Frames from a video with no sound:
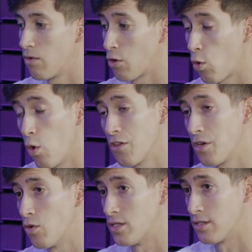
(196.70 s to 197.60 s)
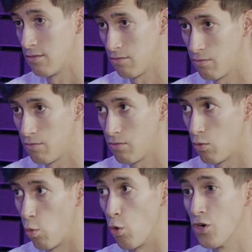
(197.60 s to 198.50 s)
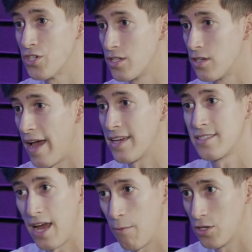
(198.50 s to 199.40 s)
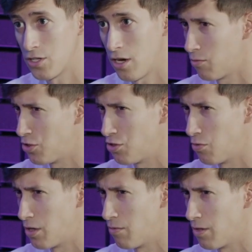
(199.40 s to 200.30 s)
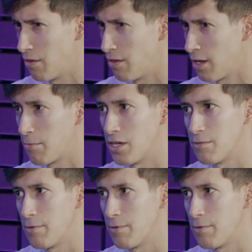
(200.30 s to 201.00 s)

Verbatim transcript: the quality was worse as time went on, which you wouldn't really think, but mm.